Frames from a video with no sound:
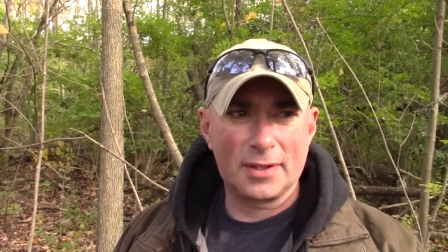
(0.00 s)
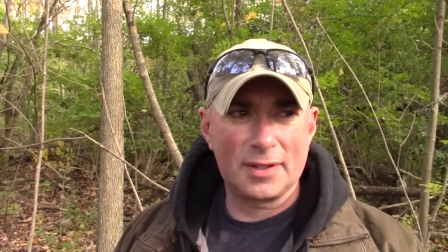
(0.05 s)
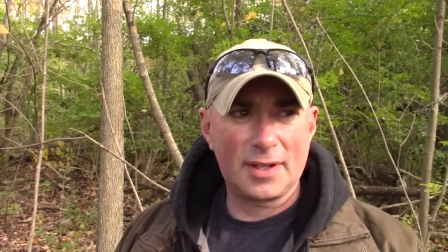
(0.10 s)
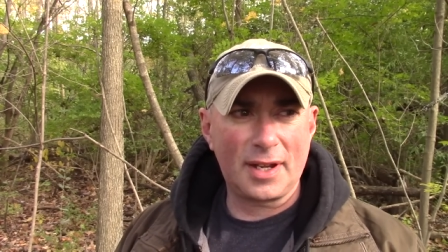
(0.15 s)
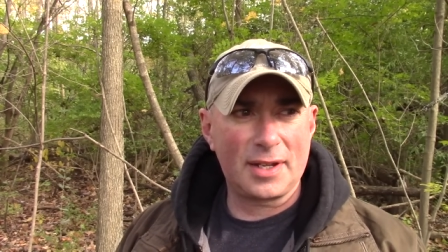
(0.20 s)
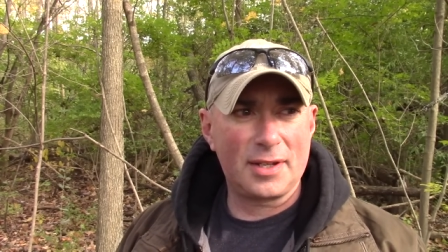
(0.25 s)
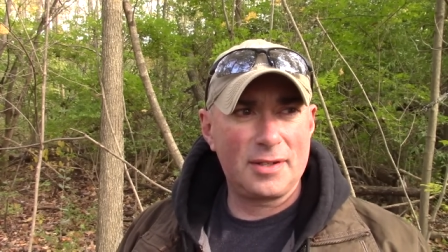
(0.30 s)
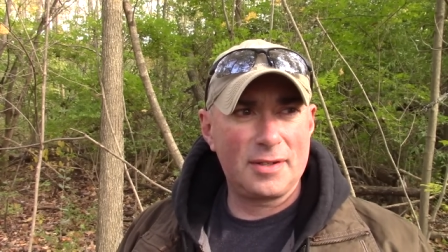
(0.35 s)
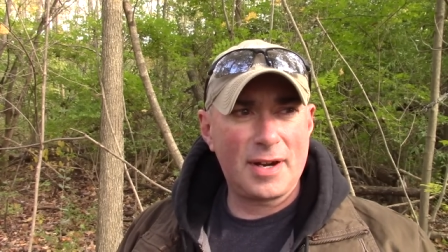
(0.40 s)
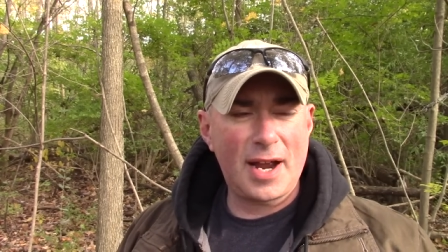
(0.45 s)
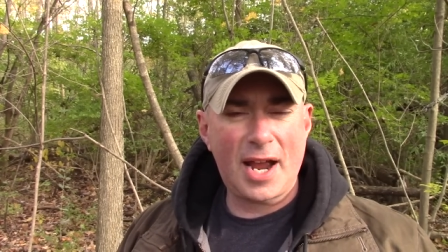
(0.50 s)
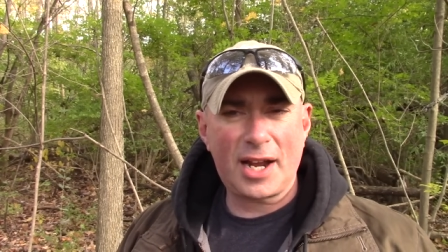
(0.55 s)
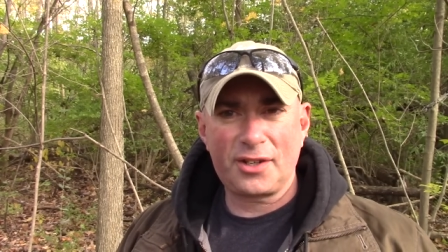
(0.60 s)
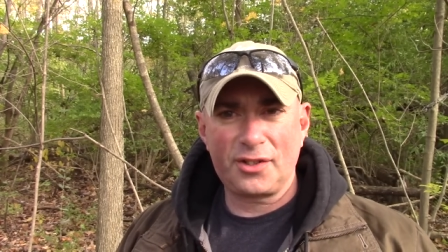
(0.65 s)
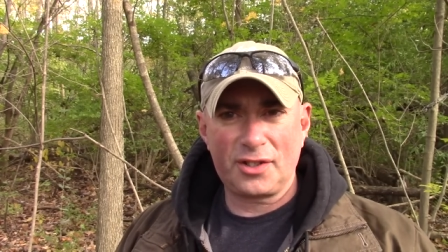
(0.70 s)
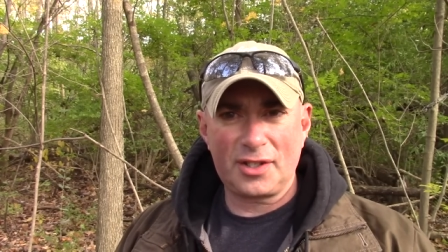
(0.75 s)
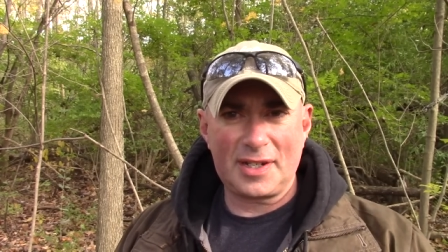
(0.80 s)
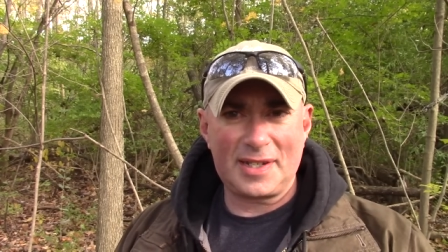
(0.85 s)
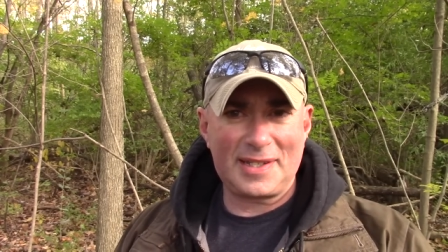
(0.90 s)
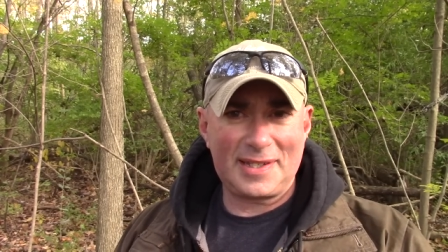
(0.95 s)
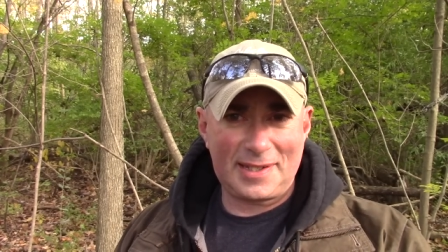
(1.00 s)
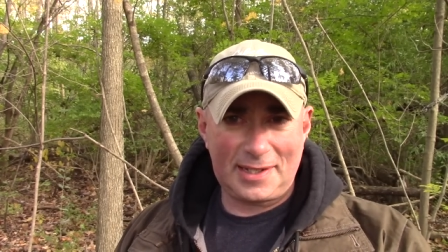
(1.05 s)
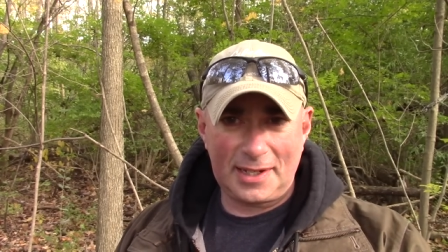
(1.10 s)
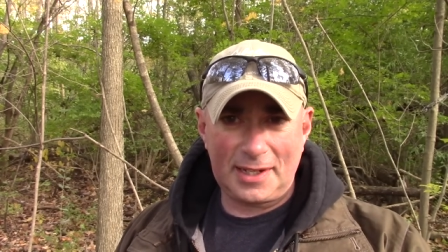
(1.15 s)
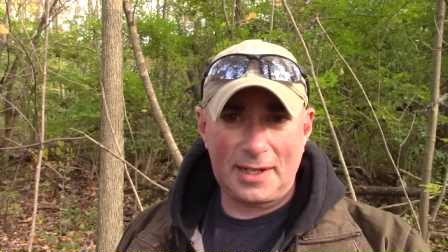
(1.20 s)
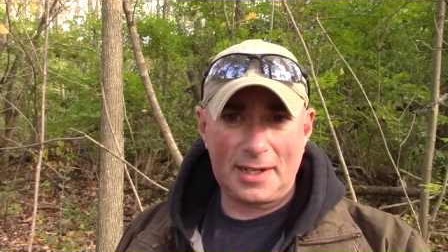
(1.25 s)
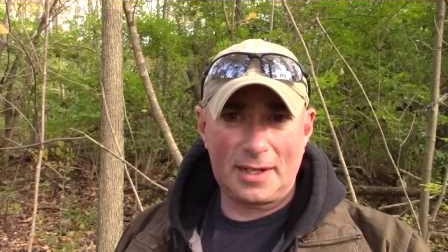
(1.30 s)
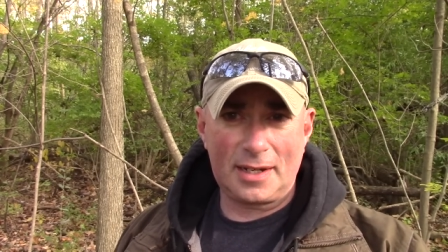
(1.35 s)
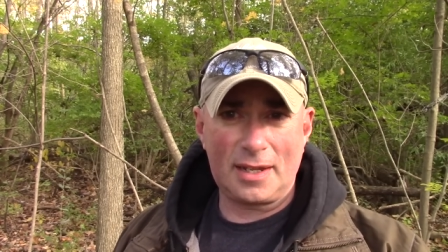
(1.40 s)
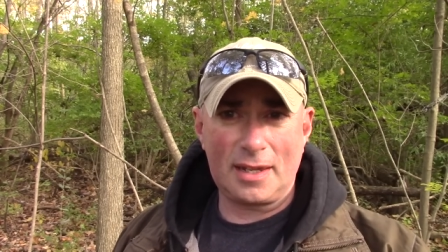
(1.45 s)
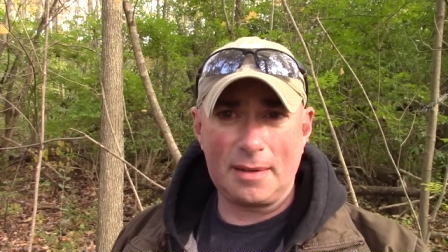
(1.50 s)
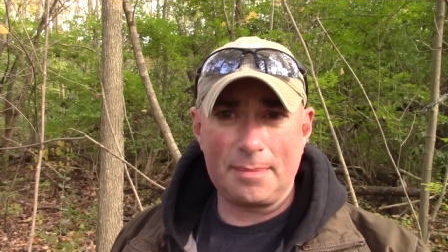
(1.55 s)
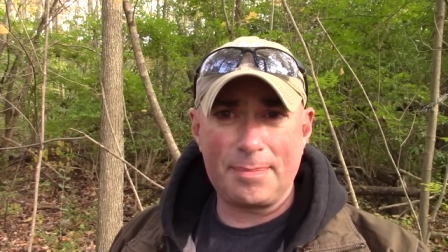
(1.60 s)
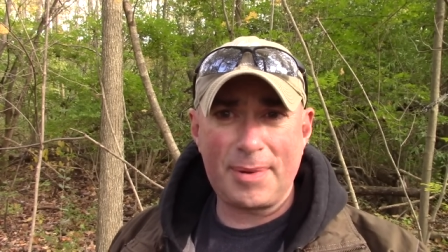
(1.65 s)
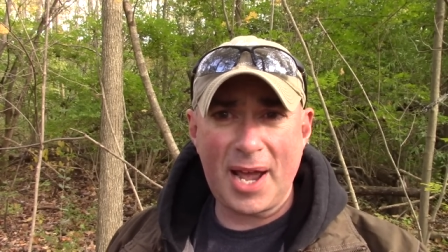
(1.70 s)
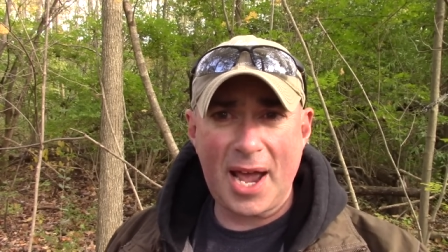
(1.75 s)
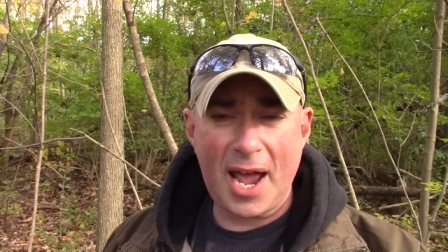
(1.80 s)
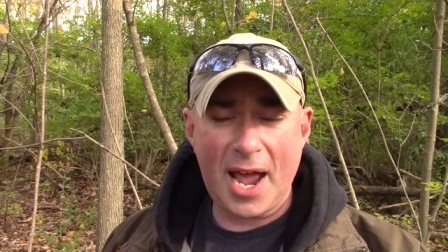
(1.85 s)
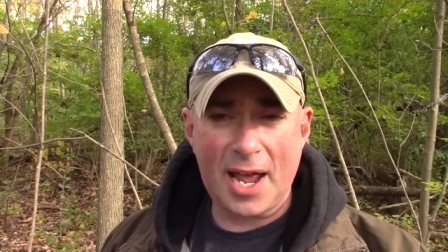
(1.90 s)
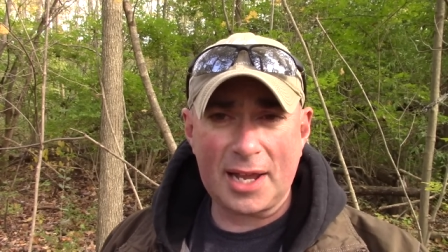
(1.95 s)
It's like you're actually seeing into the
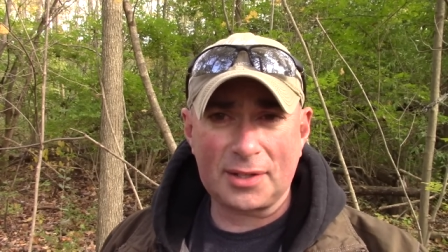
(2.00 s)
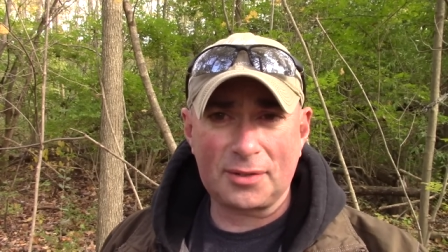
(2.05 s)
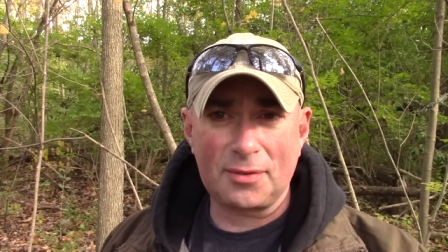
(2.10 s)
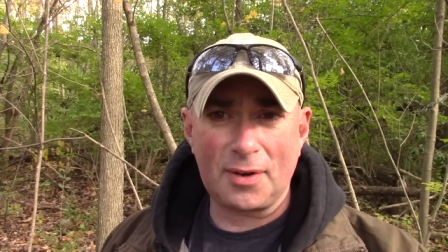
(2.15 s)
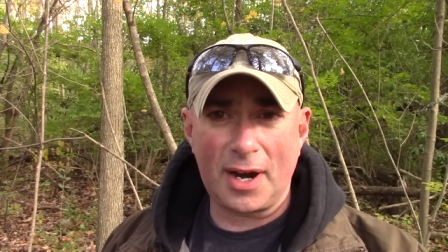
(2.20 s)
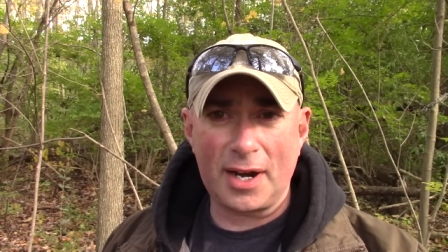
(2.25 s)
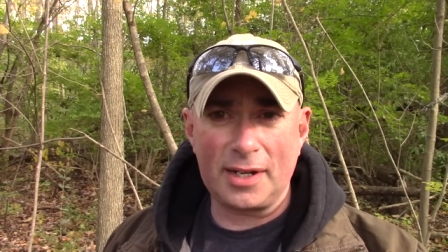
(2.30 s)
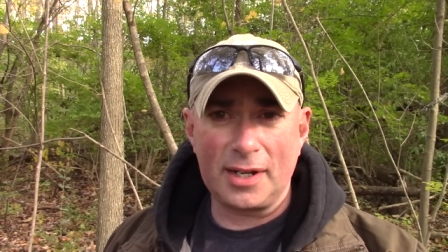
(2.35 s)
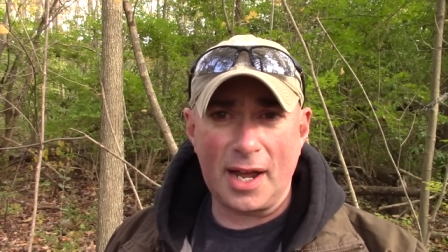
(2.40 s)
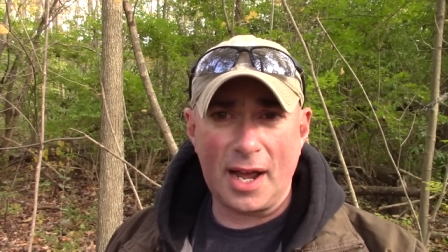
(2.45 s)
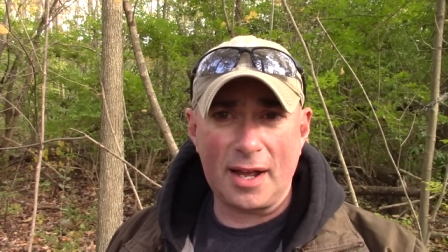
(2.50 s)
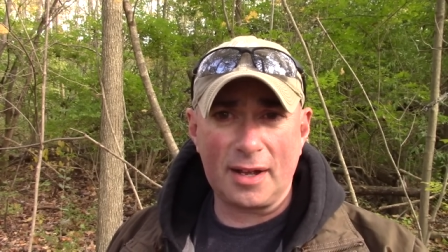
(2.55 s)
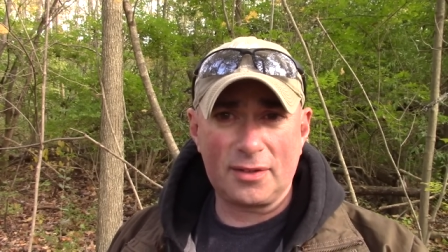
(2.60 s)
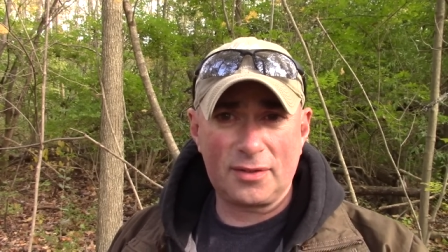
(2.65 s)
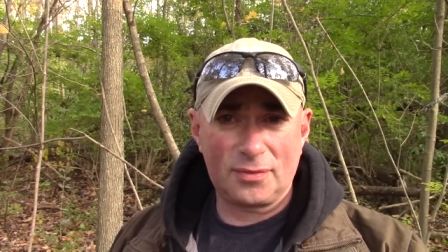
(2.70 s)
past right now.